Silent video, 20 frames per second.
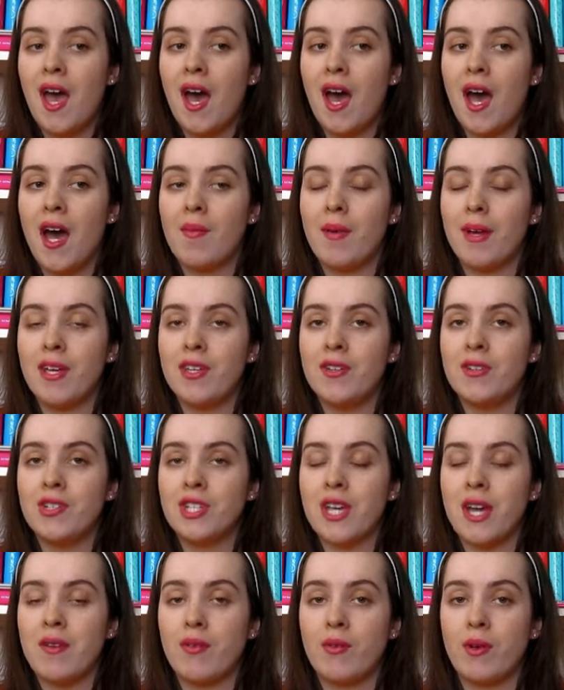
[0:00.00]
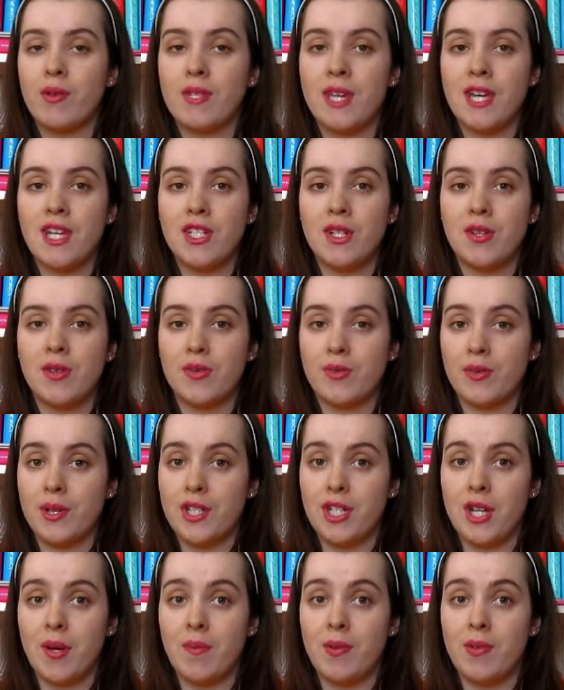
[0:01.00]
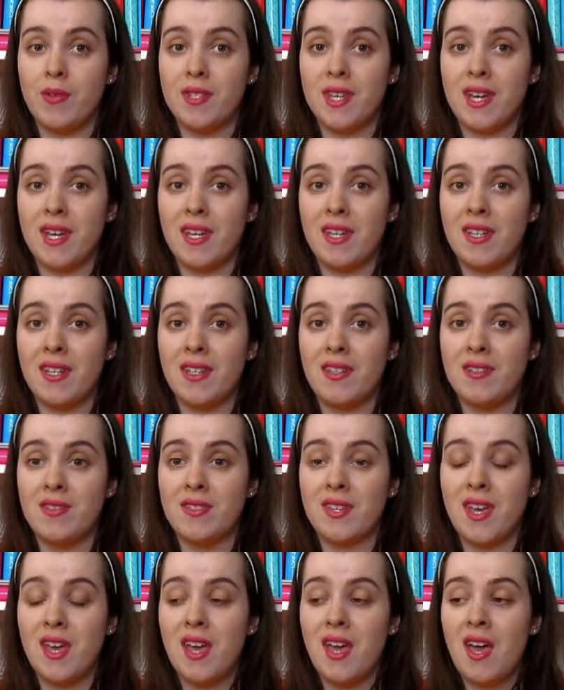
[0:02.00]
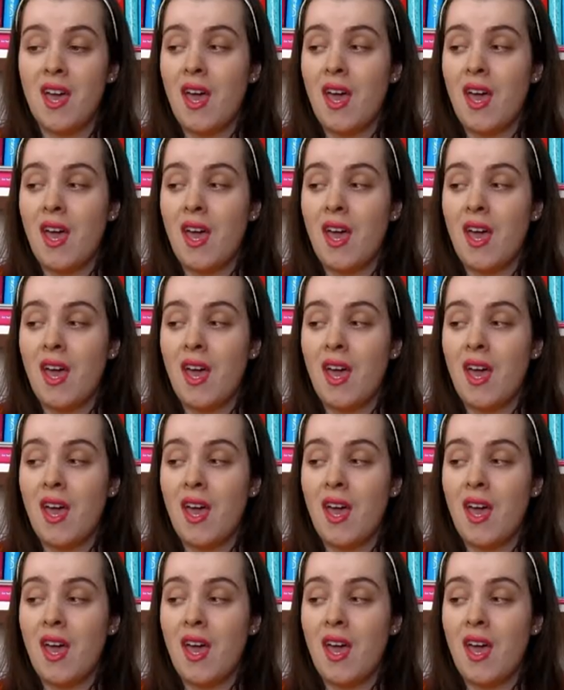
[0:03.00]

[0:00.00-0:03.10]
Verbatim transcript: I usually have a rotation of 3 shampoos I can use,